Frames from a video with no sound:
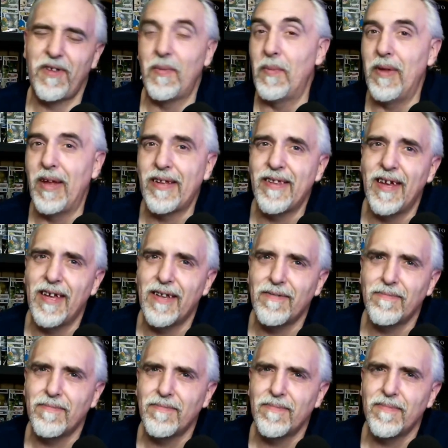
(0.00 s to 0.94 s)
Something like
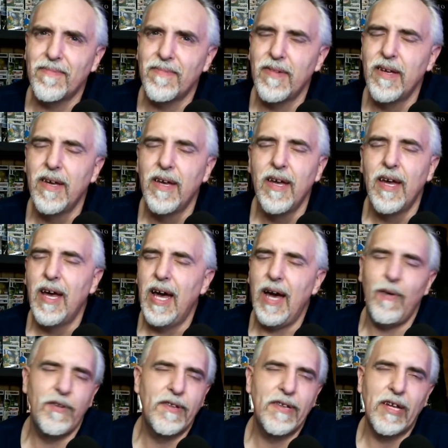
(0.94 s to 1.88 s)
that.
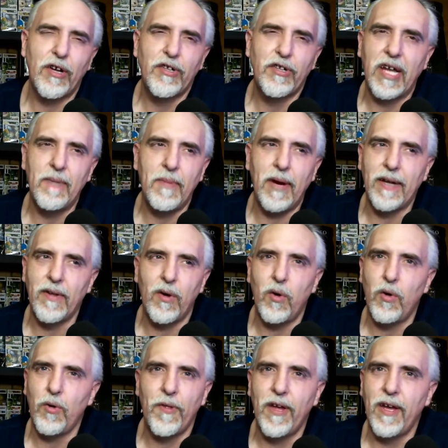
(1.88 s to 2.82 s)
I was just irritated by the
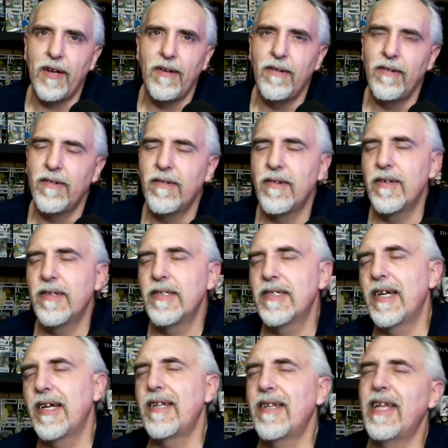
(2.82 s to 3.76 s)
whole thing.
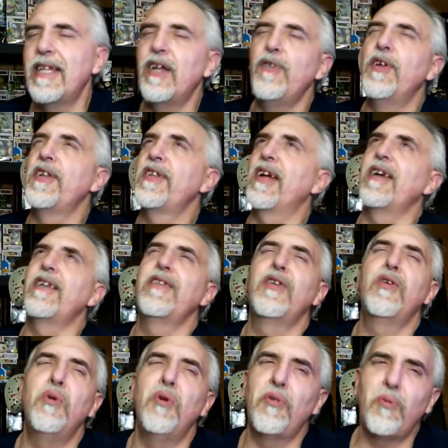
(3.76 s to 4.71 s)
It's like they do this
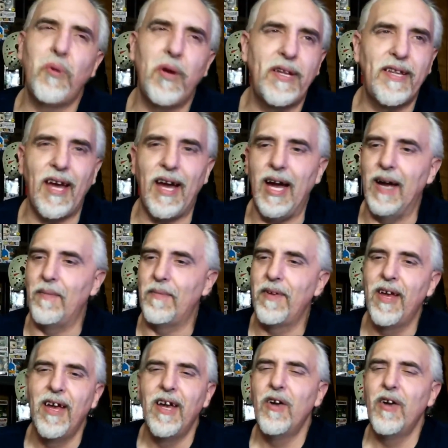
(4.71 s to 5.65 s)
like 2 or 3
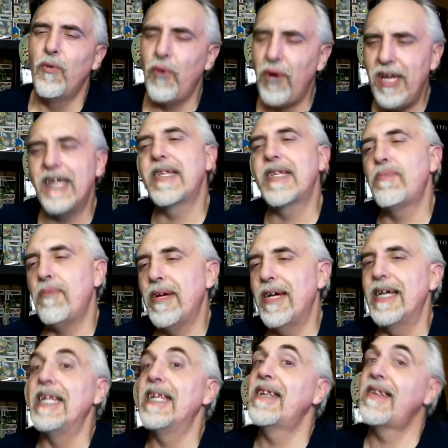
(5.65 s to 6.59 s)
times,
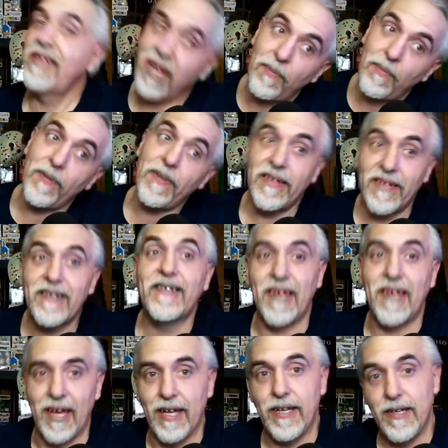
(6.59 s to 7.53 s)
re-explain something they
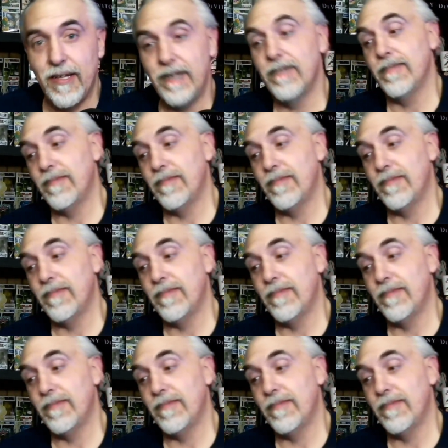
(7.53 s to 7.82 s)
just said.